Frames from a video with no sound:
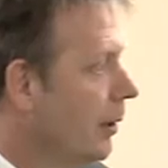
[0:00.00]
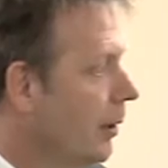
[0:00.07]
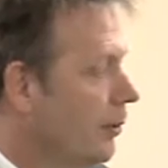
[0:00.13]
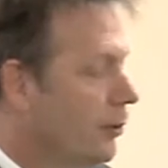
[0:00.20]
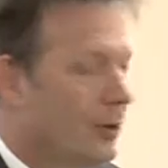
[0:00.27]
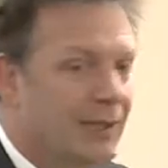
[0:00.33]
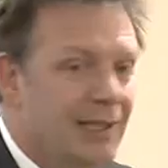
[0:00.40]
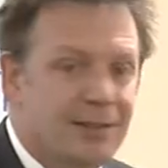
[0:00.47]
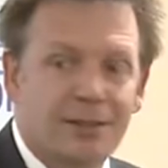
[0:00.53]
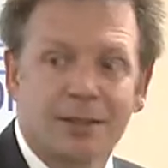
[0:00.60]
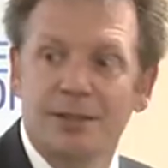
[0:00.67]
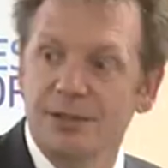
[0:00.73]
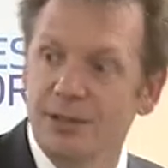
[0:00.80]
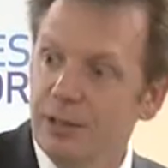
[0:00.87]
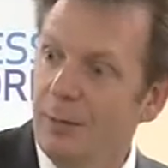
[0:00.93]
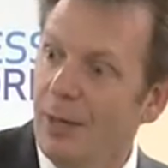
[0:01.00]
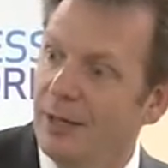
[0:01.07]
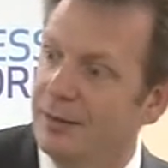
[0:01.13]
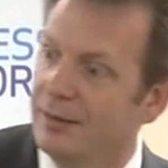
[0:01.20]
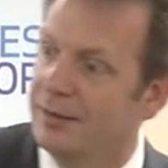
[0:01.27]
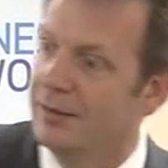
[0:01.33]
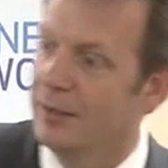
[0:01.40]
So it needs to
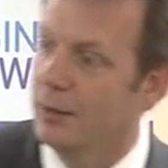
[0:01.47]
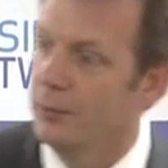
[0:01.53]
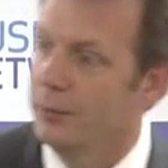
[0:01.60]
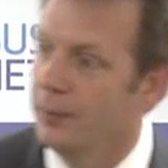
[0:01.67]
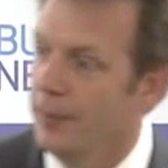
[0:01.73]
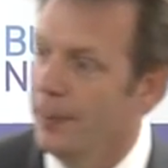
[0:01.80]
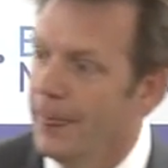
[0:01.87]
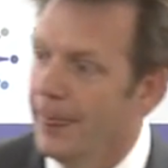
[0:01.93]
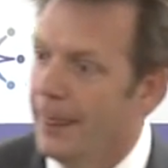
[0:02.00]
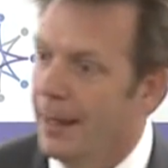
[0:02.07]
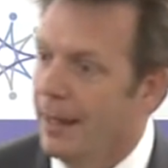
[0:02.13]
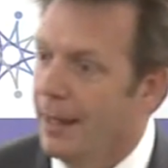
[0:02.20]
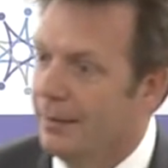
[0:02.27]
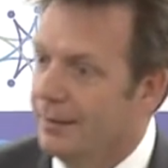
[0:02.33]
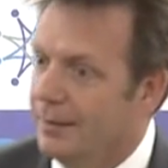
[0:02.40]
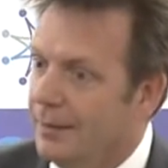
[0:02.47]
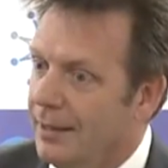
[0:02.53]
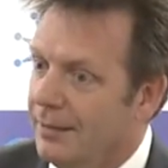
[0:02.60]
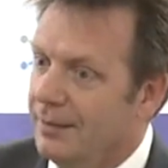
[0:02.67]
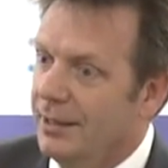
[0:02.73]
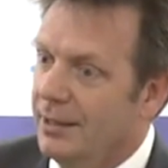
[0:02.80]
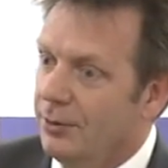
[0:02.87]
legitimize itself as
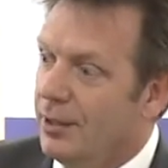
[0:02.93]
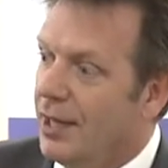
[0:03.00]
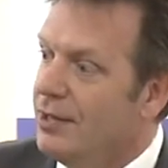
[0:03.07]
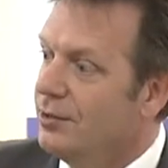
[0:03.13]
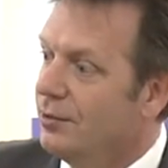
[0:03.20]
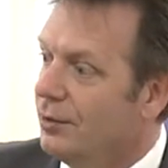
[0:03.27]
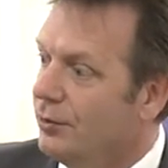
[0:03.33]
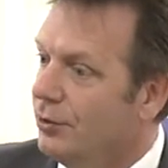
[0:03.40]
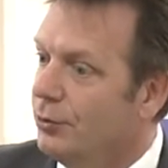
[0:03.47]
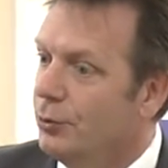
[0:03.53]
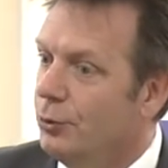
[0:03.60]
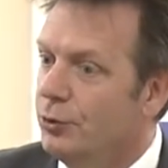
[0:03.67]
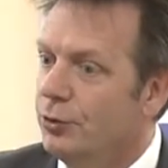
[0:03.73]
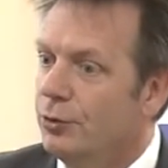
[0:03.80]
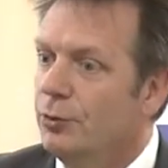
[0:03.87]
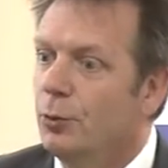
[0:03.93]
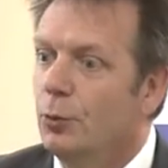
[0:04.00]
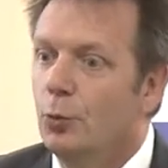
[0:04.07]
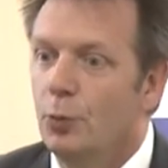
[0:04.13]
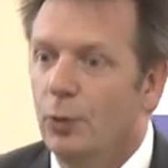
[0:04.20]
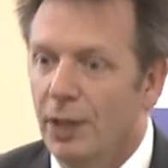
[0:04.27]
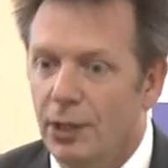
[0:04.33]
an educational institution
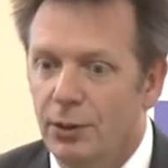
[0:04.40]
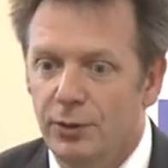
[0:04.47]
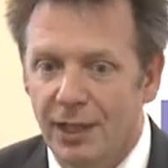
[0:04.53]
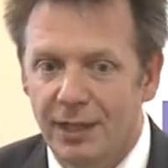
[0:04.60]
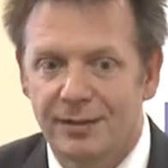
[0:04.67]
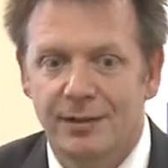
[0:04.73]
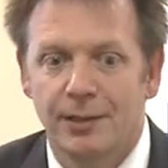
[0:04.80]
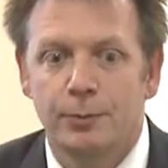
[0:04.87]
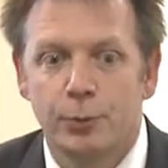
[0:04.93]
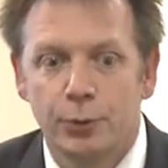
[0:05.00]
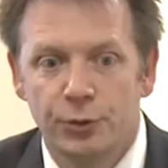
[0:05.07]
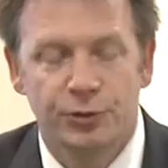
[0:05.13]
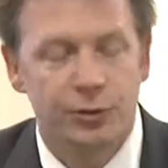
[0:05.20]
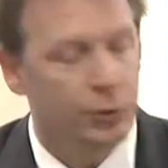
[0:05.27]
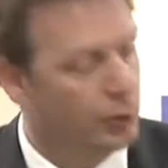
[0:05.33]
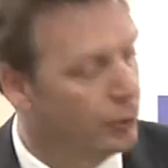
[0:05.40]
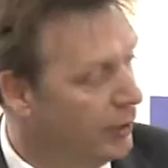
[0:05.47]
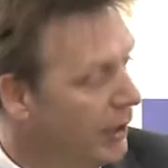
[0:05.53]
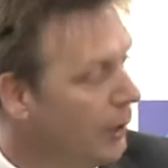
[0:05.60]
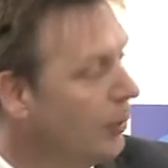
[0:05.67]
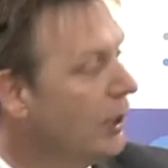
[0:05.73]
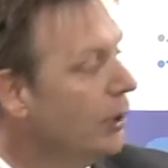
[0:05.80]
where you actually boost your
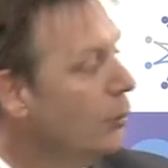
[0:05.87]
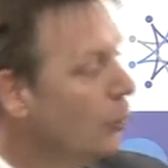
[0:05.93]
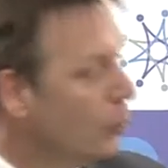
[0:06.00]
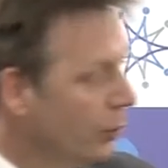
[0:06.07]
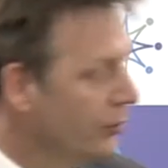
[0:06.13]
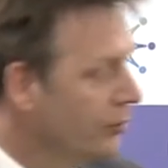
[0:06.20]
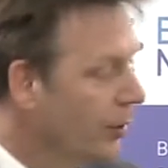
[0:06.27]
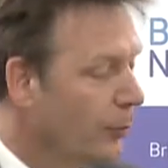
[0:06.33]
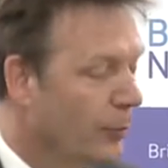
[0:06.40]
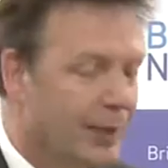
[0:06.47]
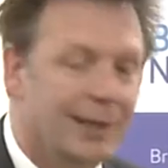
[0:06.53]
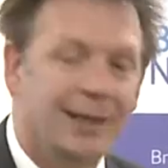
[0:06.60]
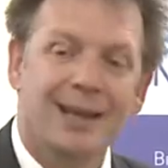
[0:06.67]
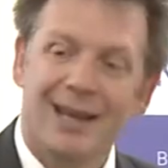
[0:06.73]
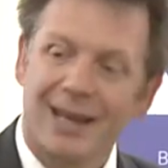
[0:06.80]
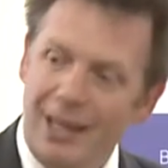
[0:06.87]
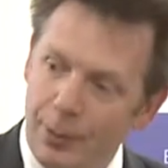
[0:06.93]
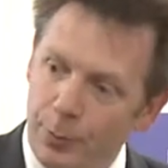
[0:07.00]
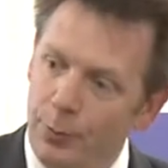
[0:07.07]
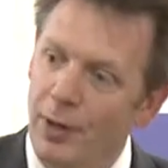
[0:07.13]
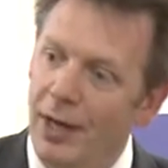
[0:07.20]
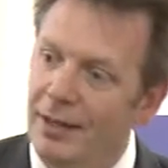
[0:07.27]
career, where you learn something at
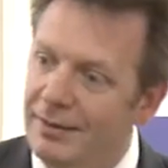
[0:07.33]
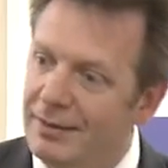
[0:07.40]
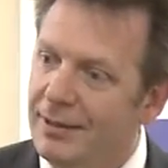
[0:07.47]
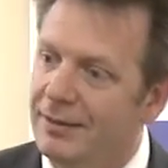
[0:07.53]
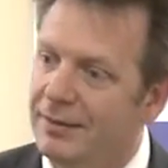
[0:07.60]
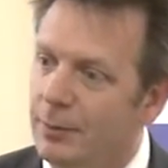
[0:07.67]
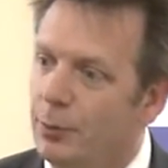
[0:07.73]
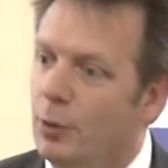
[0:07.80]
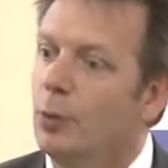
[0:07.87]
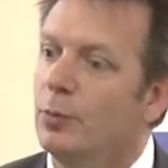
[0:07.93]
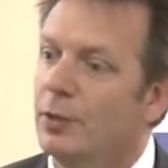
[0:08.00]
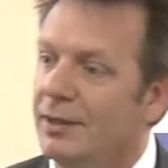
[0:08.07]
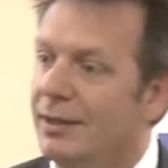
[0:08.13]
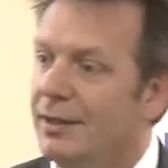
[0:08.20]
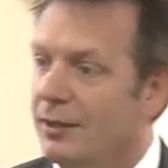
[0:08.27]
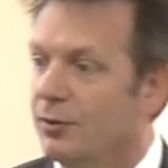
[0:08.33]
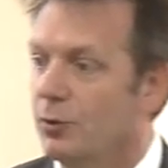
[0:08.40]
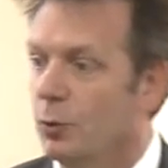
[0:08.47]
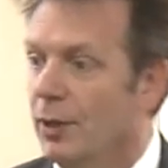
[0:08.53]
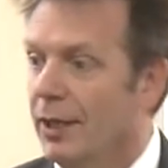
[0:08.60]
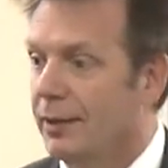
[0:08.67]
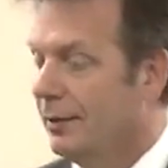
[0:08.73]
a price that is appropriate and that is
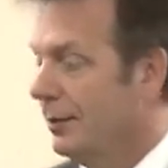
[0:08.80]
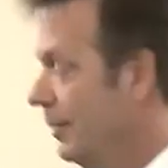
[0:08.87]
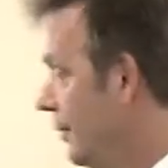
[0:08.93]
correct.